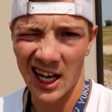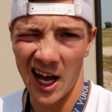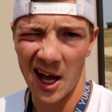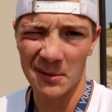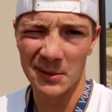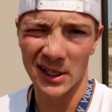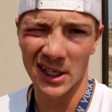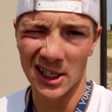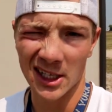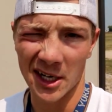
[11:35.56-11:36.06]

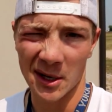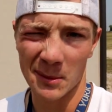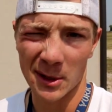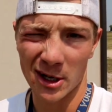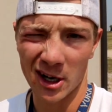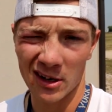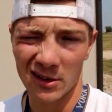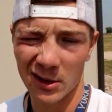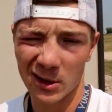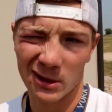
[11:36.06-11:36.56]
I'm gonna clean up my
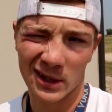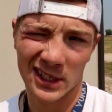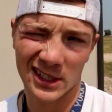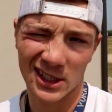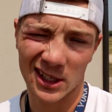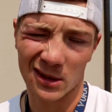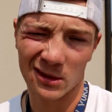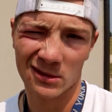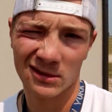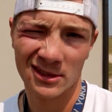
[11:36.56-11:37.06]
car real quick,
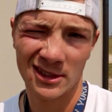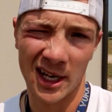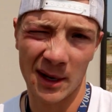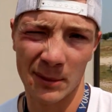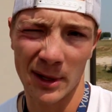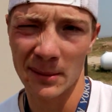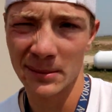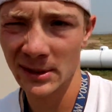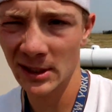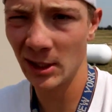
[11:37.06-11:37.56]
so
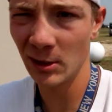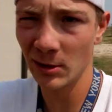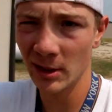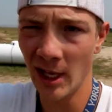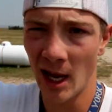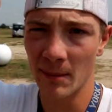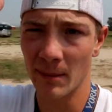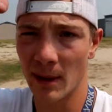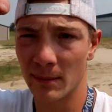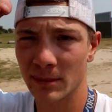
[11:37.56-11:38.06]
time lapse. Cue the
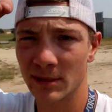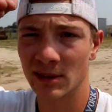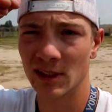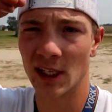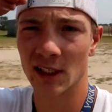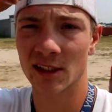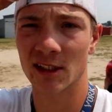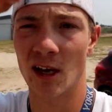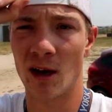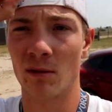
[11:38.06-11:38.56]
time lapse.
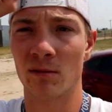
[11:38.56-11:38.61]
Let's go.